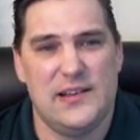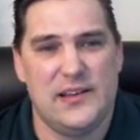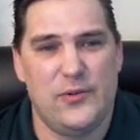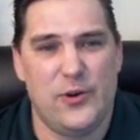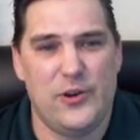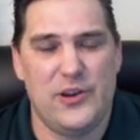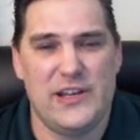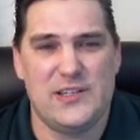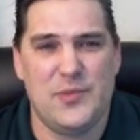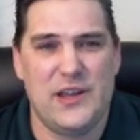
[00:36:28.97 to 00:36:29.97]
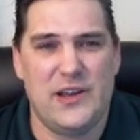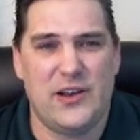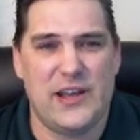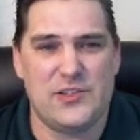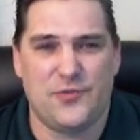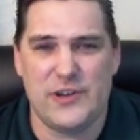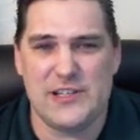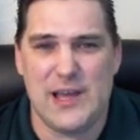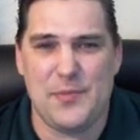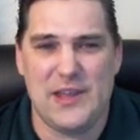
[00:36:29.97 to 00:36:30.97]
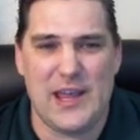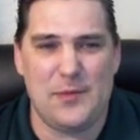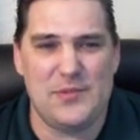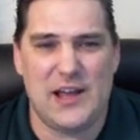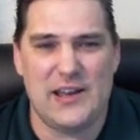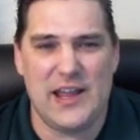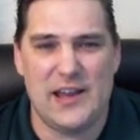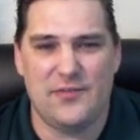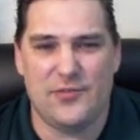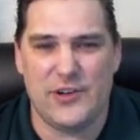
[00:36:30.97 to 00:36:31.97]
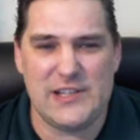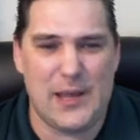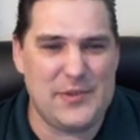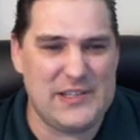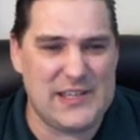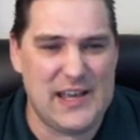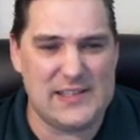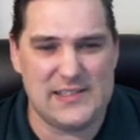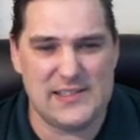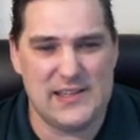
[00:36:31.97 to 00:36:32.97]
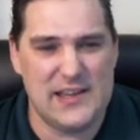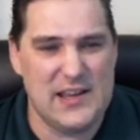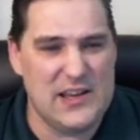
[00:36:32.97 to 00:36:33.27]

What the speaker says: where you need to be. Okay, so freetypinggame.net, free typing tests.